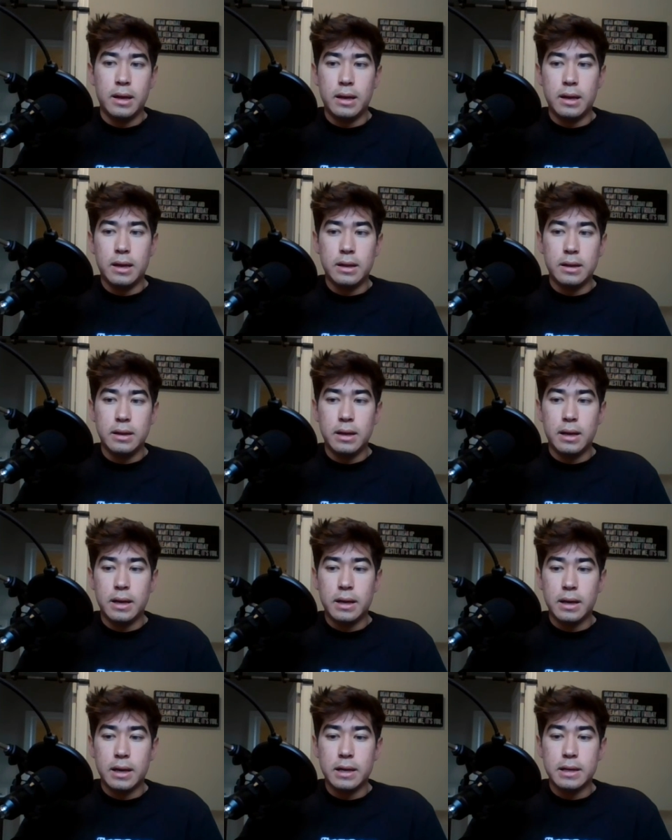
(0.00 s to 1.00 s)
and
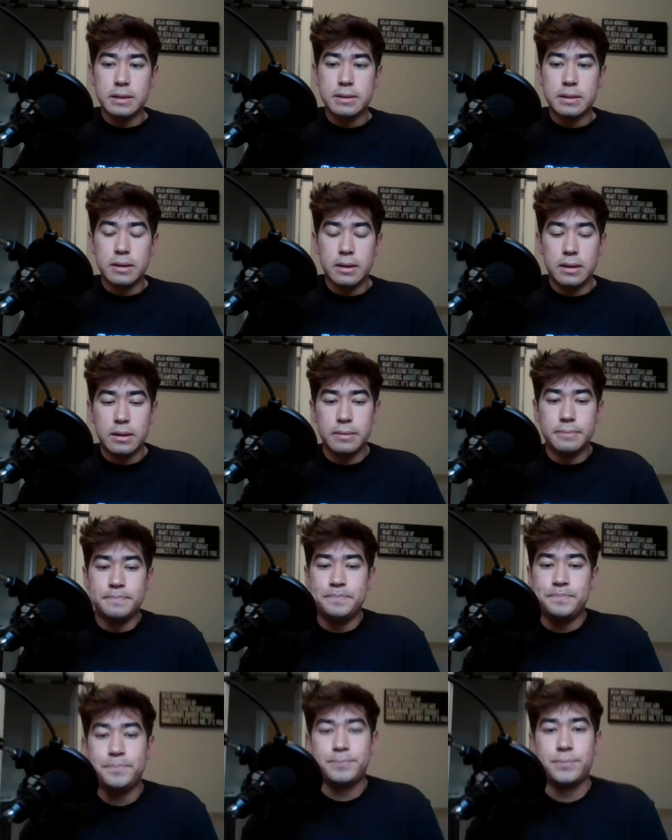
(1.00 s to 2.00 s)
yeah guys um
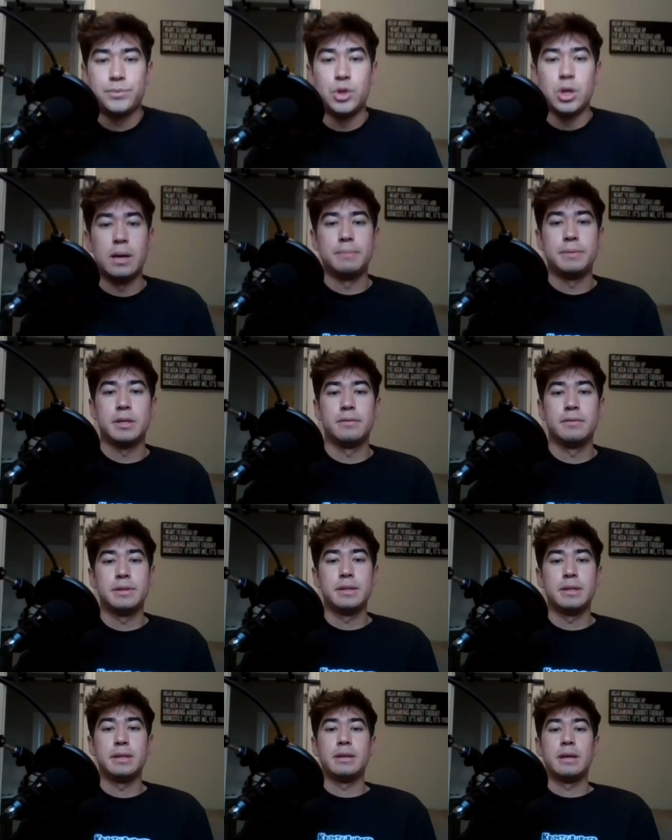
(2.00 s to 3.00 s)
drop
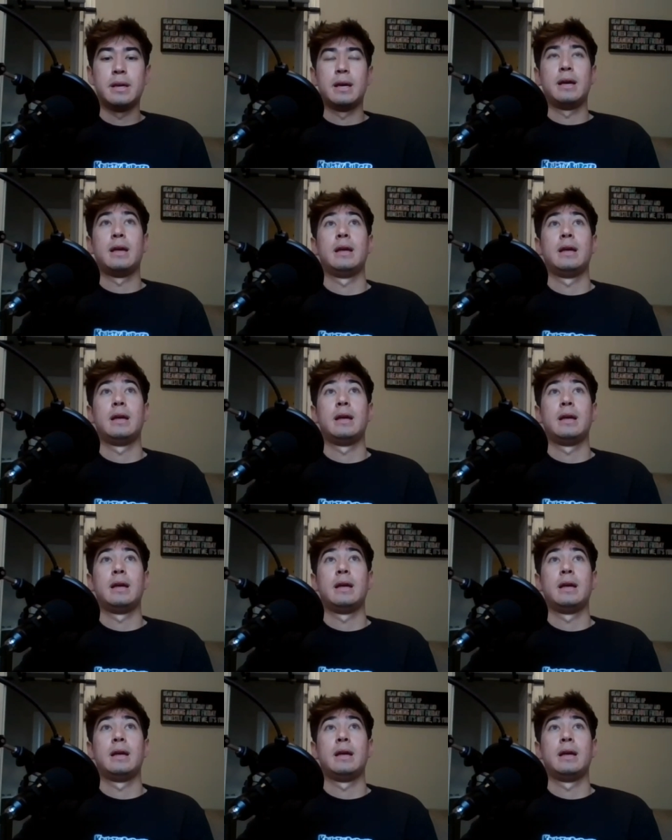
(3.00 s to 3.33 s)
servicing